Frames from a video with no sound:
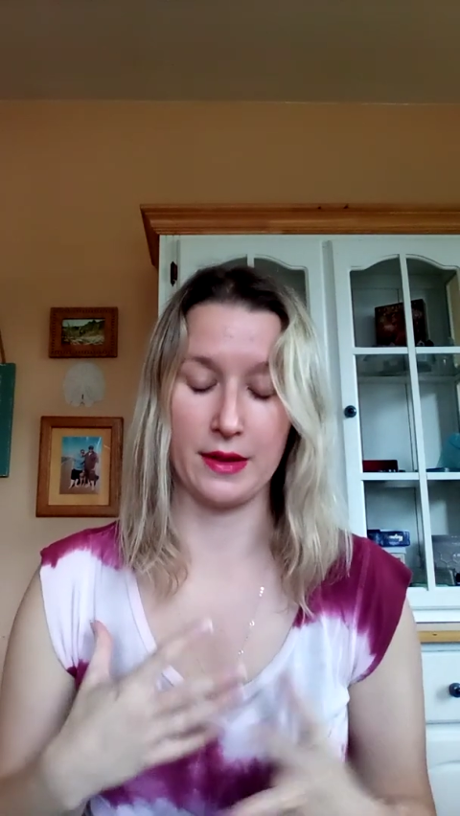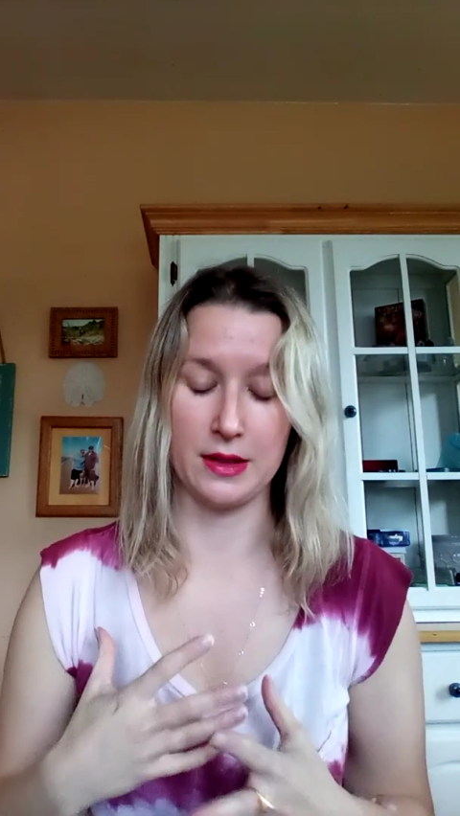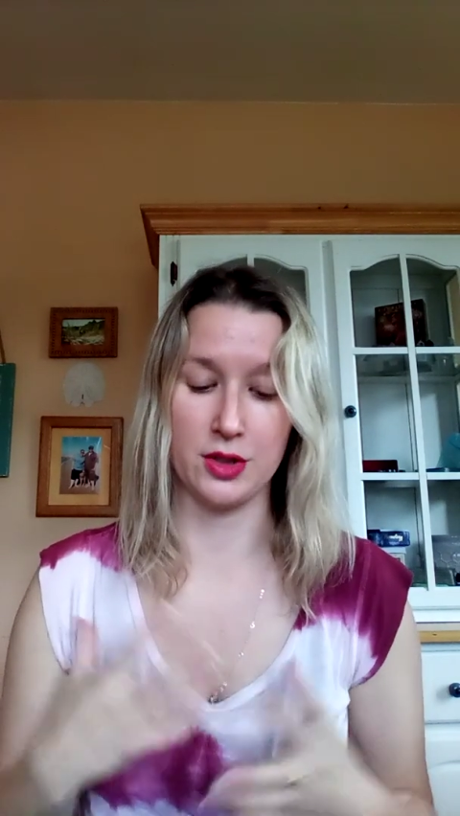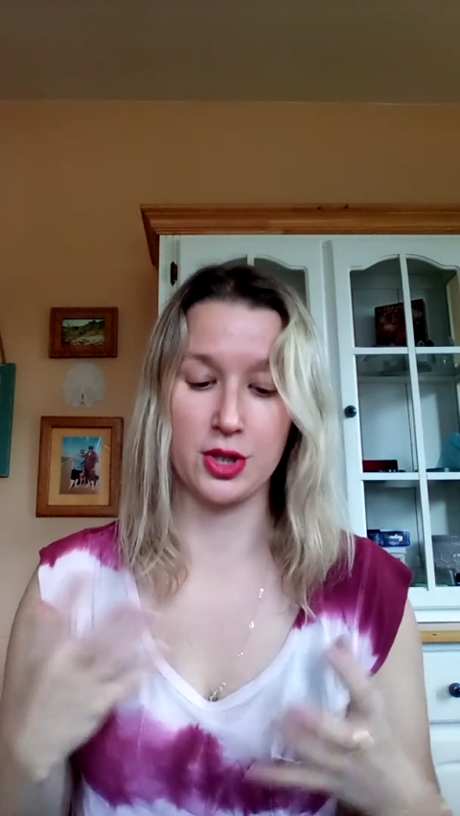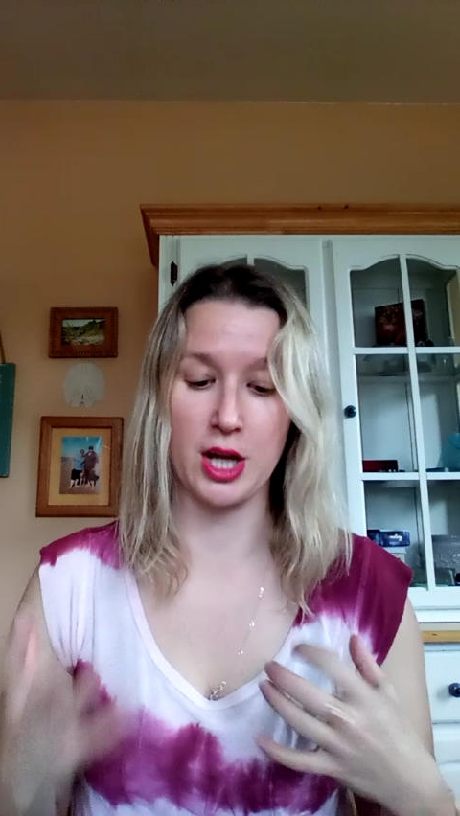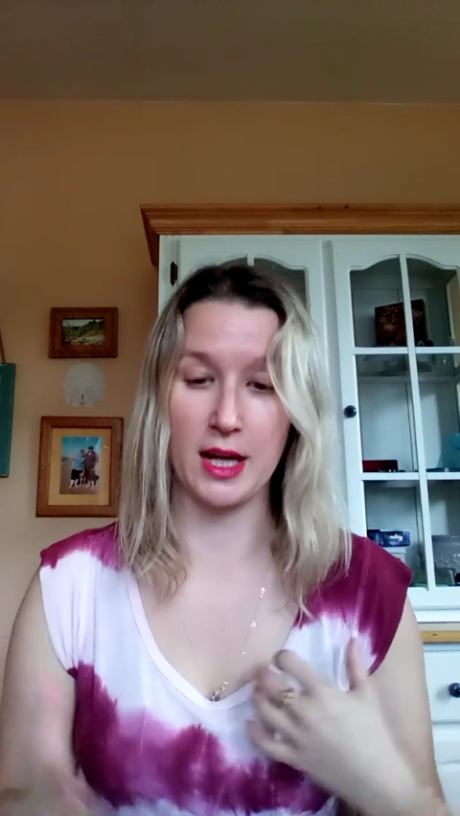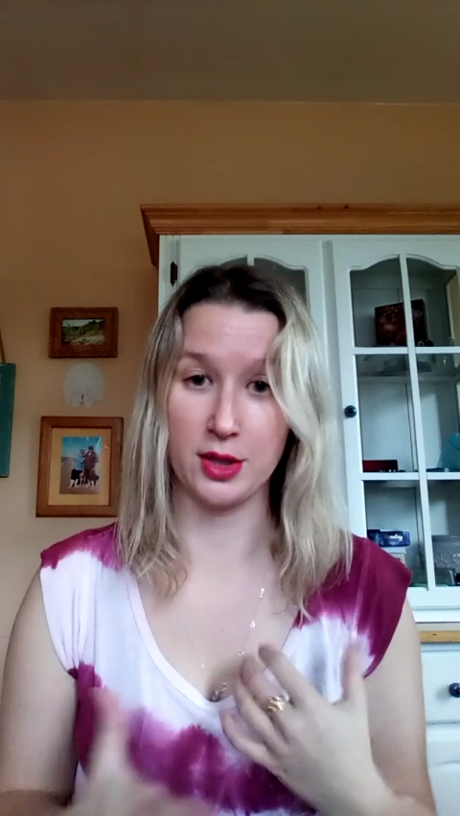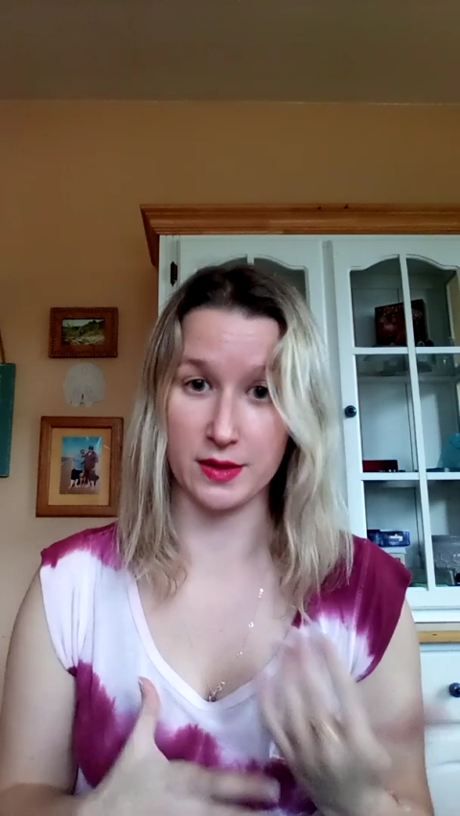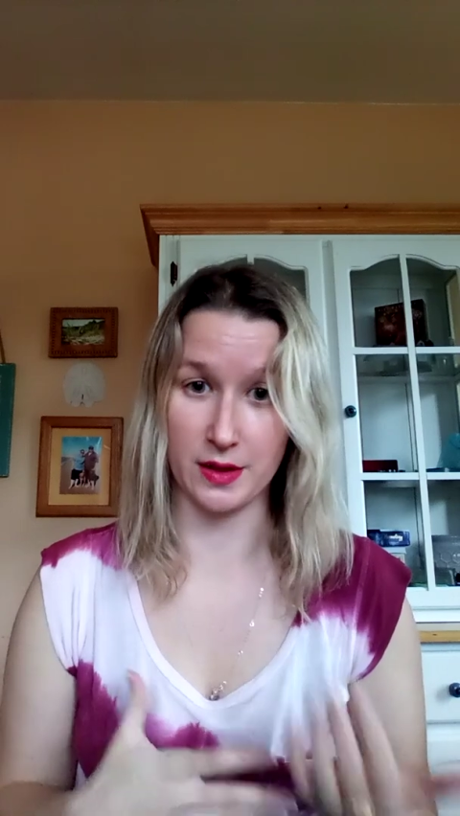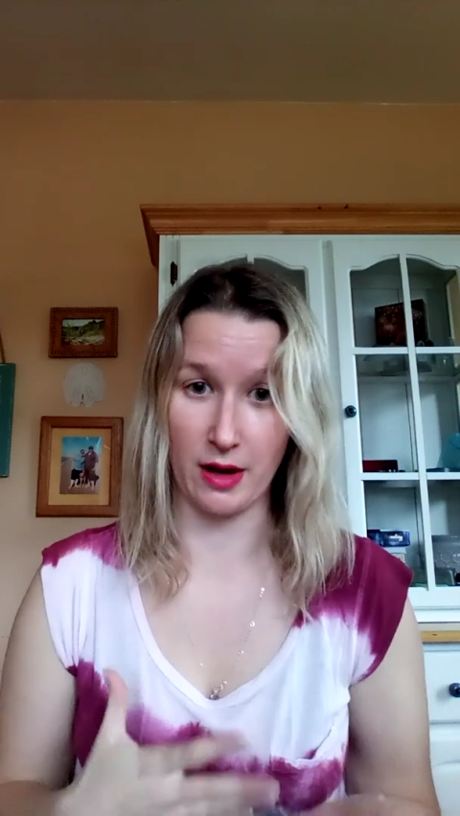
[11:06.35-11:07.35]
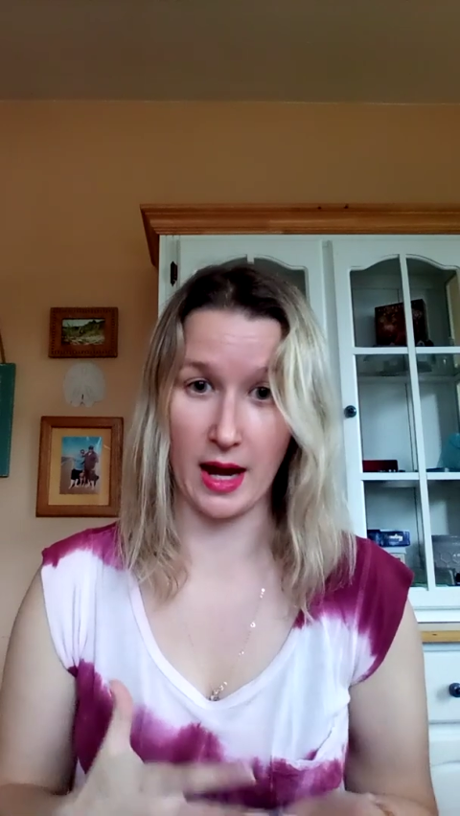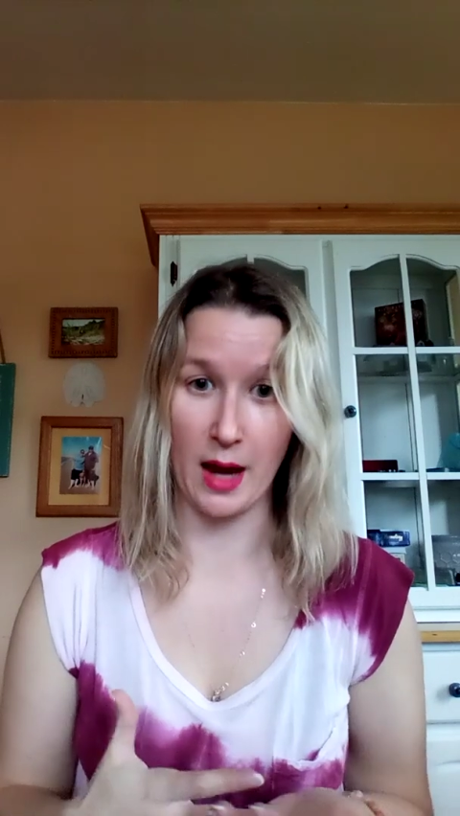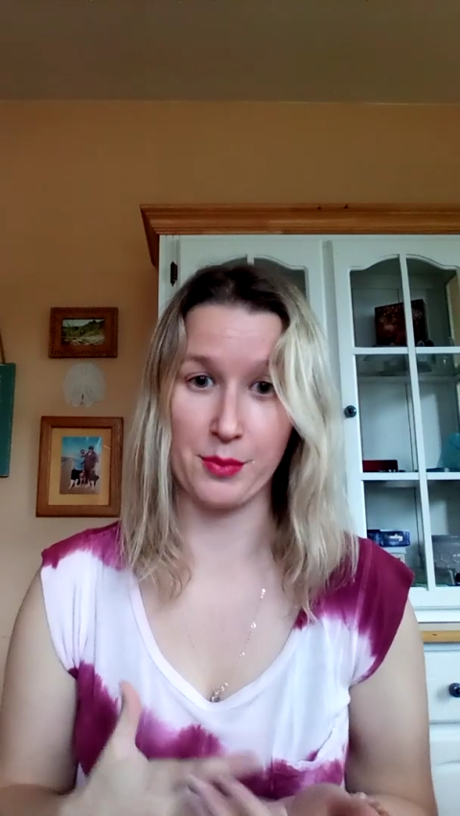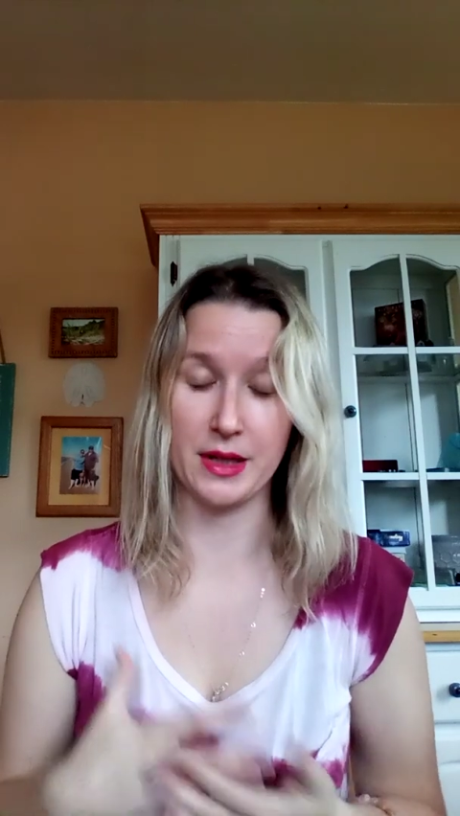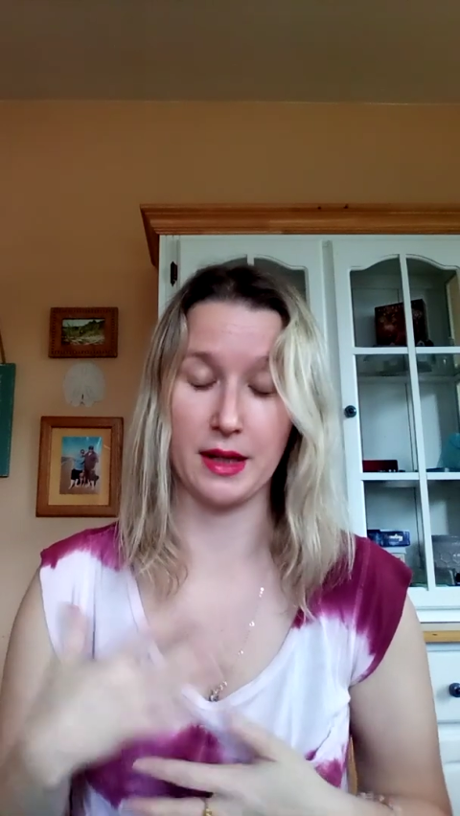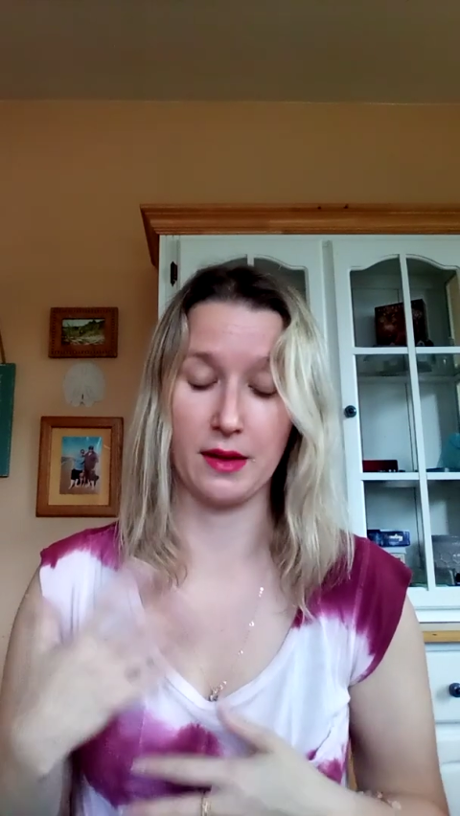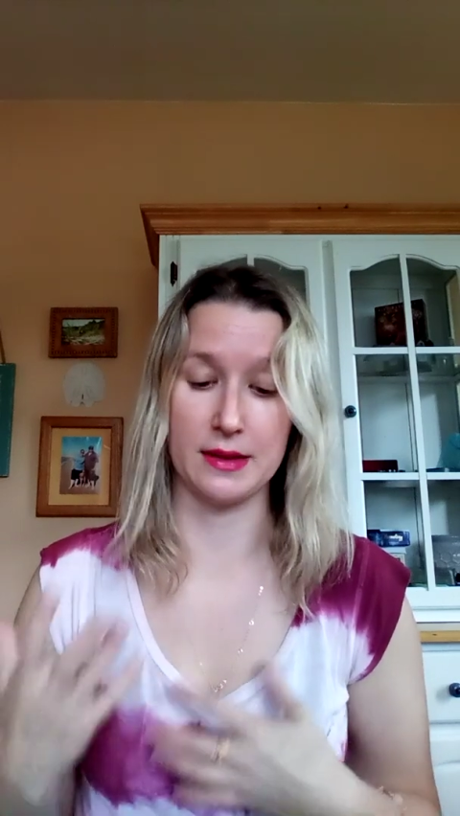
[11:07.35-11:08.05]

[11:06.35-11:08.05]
these changes that are happening,